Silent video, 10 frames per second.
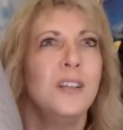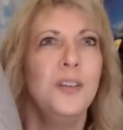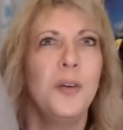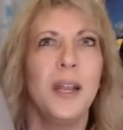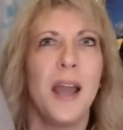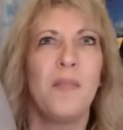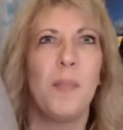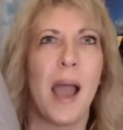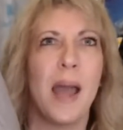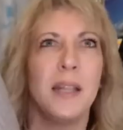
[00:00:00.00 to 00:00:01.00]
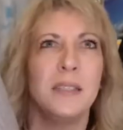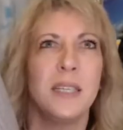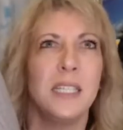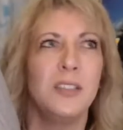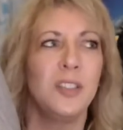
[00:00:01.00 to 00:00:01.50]
You could have bad
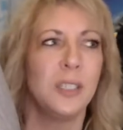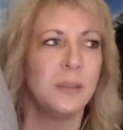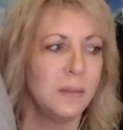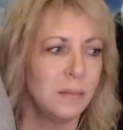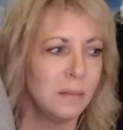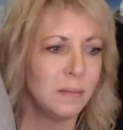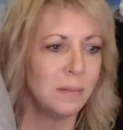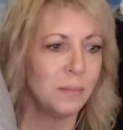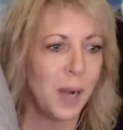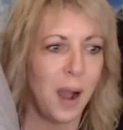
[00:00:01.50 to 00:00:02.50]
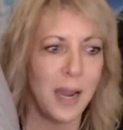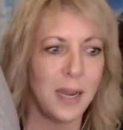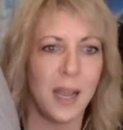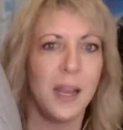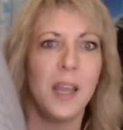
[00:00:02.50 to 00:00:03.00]
intention
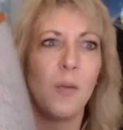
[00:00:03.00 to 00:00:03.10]
behind any